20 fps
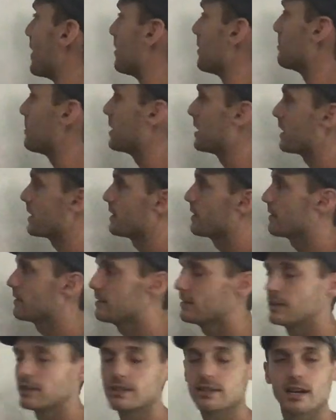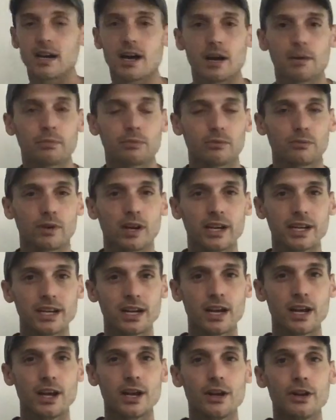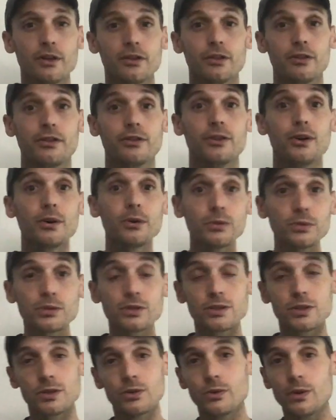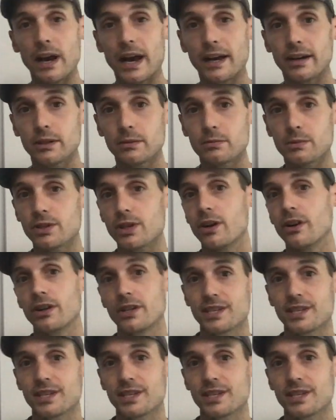element here in the top right. Those 2 atoms are